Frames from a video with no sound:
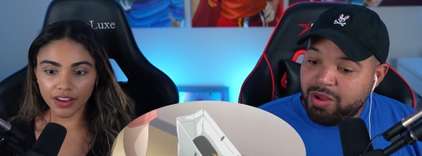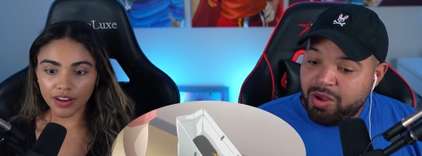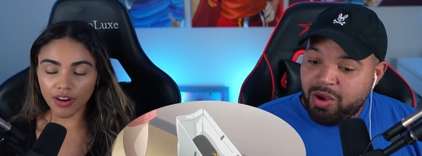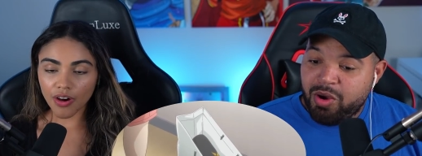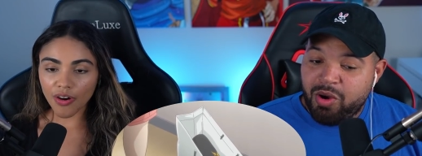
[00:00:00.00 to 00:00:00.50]

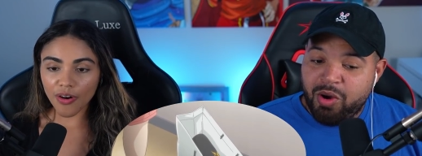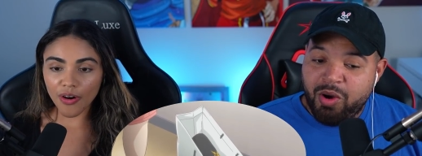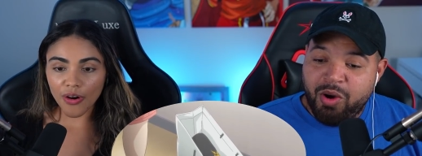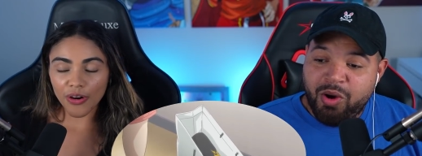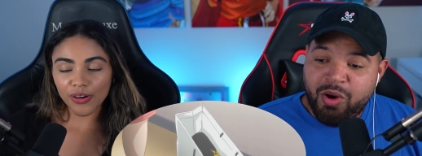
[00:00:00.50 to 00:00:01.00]

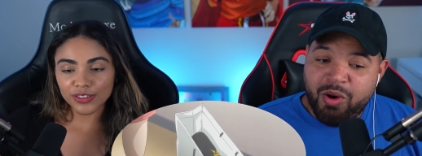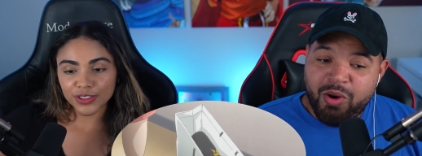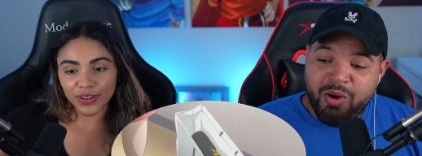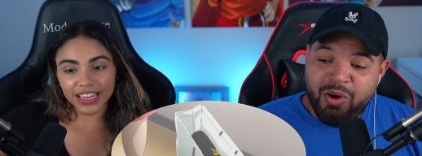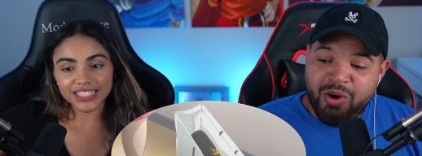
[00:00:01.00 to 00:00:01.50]

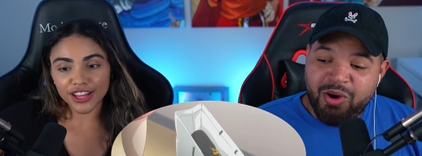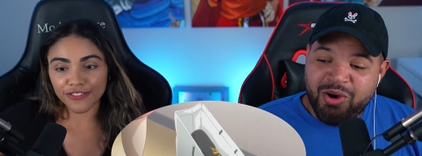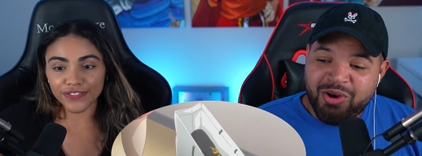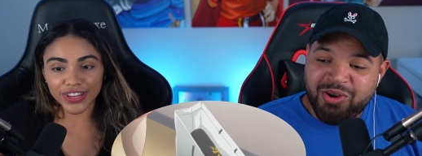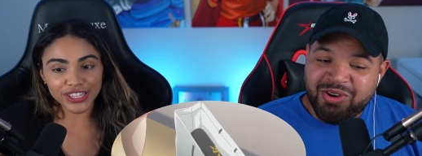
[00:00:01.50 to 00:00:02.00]
Speaker 1: oh, so he's
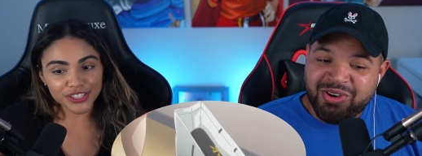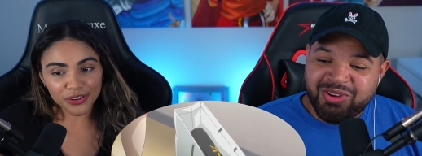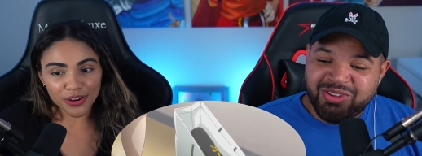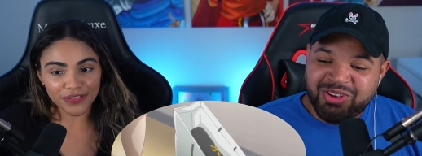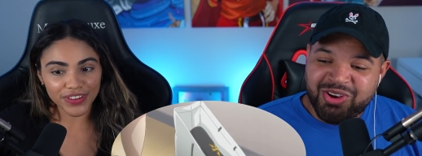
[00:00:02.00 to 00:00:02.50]

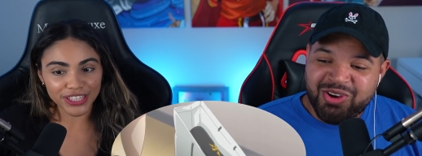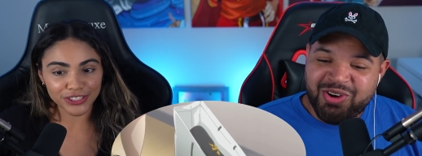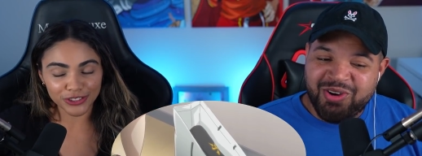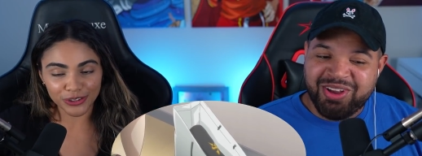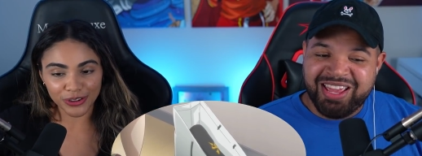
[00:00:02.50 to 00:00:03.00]
oh, official.
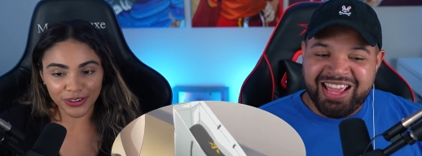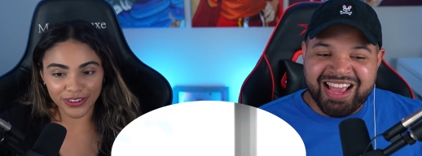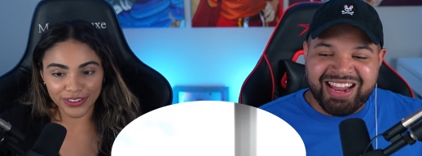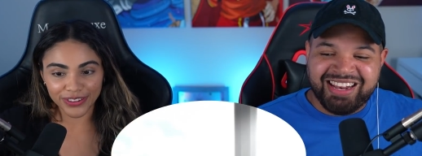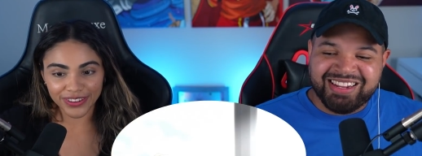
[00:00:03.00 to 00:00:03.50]
Yo,
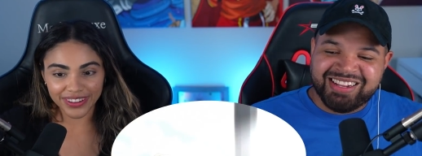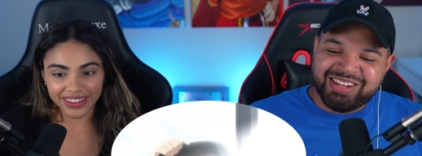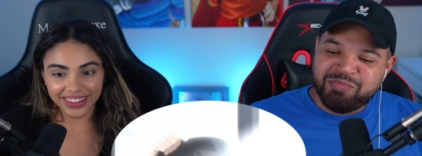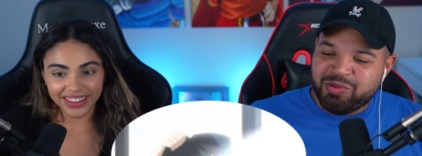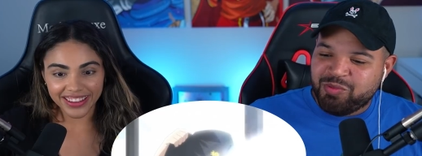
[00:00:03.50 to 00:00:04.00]
official. he got
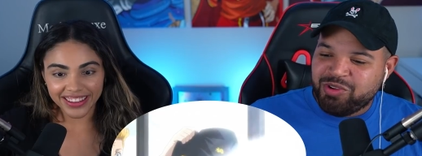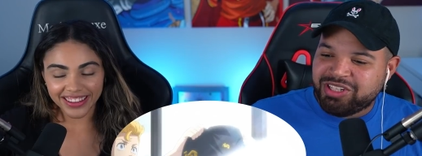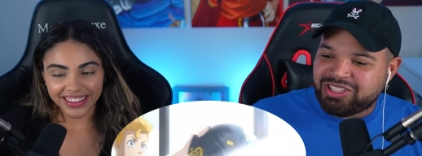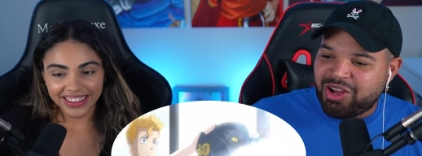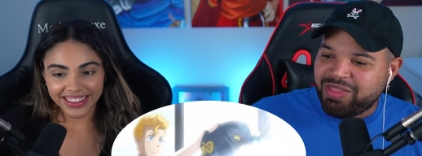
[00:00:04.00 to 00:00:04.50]
Speaker 2: the.
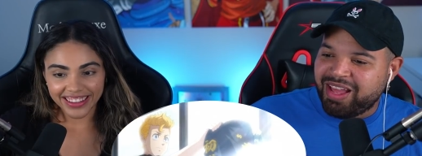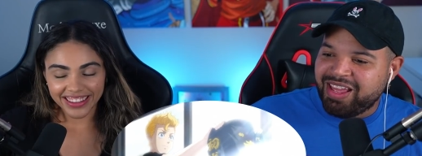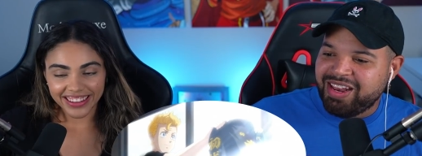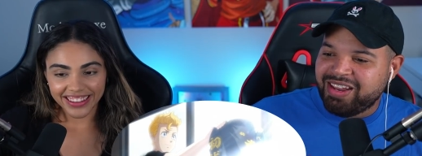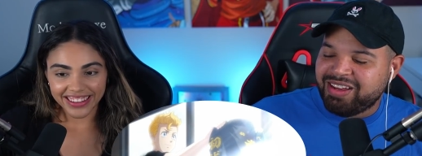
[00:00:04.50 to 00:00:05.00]
We saw
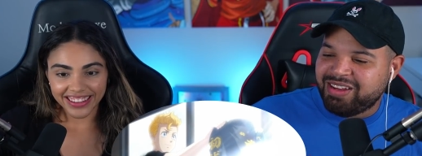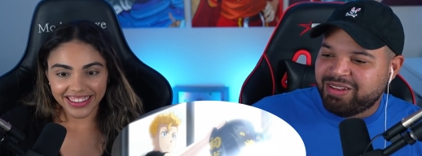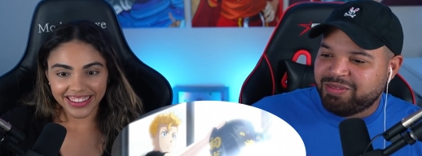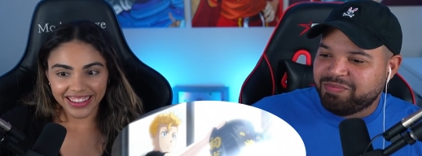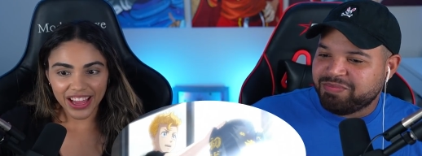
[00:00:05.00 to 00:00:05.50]
that in
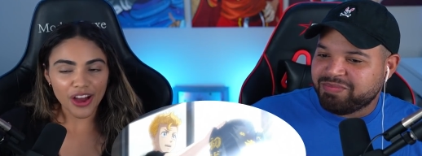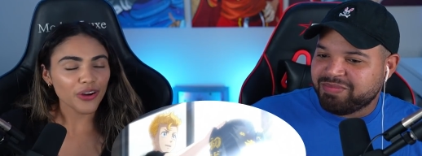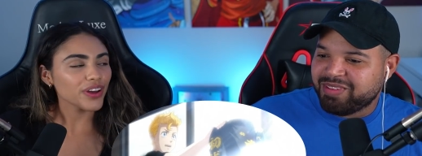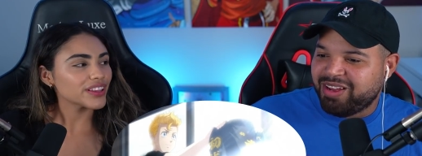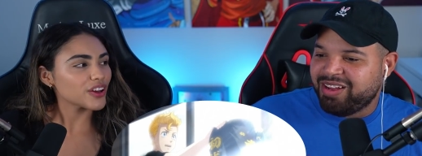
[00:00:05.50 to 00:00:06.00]
the.
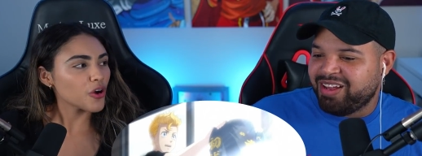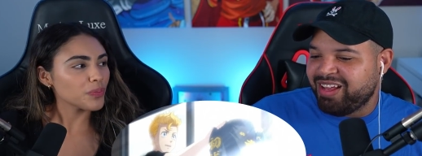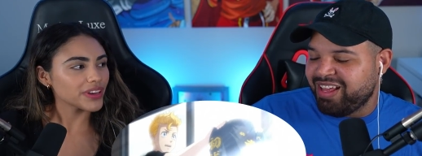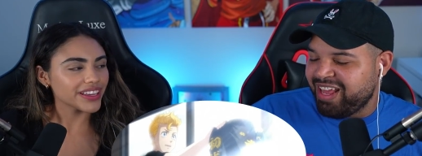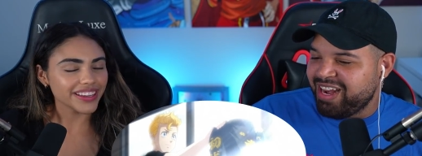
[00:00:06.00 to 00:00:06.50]
Speaker 1: Oh, in the
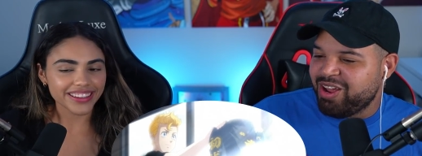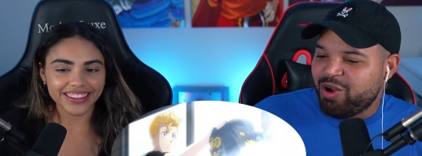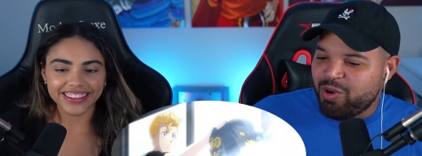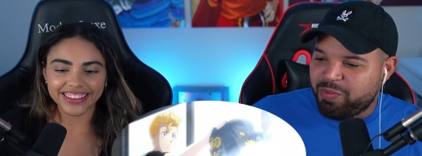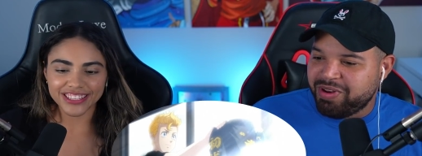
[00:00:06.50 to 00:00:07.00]
opening. In
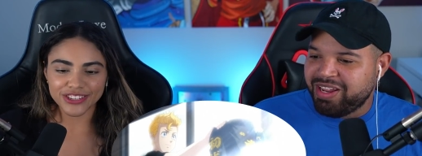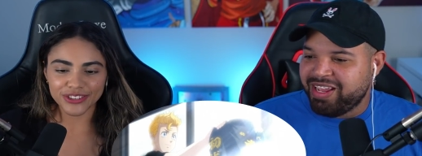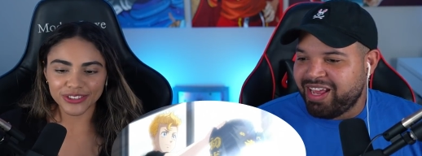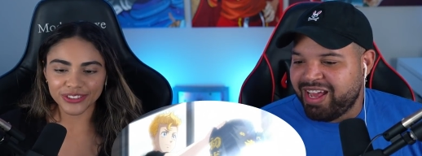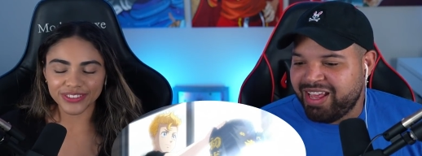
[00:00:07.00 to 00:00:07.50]
the
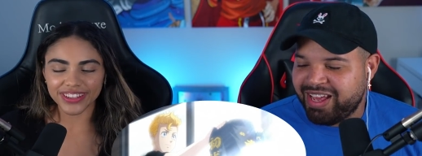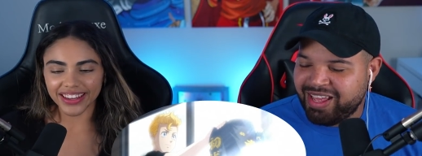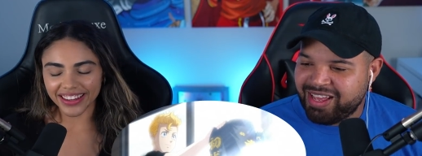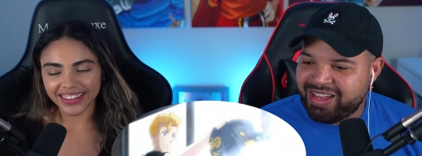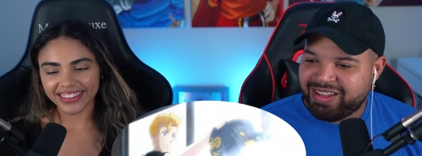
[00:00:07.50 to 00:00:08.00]
opening, yeah, yeah, yeah,